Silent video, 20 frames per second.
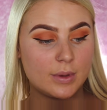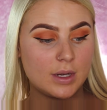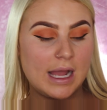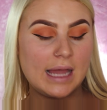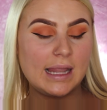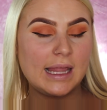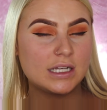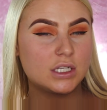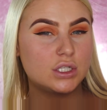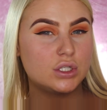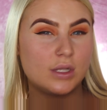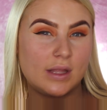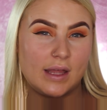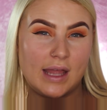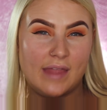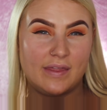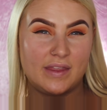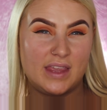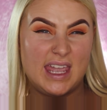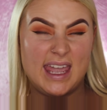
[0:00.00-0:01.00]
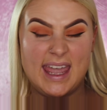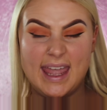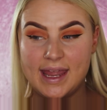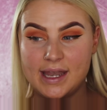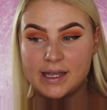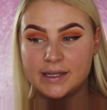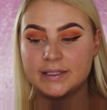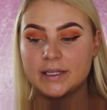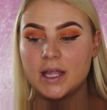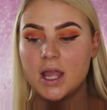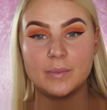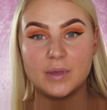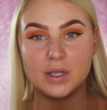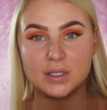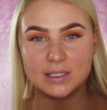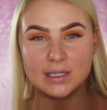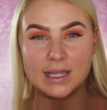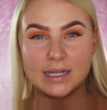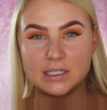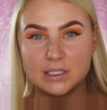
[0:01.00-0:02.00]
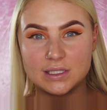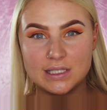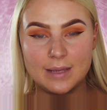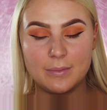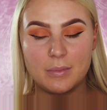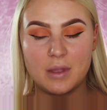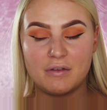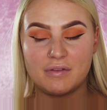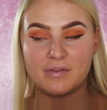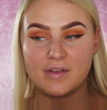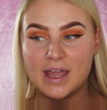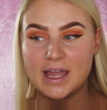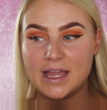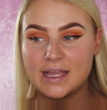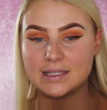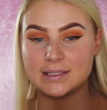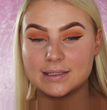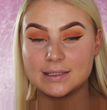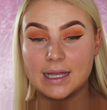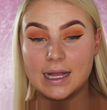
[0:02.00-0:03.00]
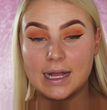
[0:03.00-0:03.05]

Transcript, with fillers: but I like to do that at the end because I like to set my face.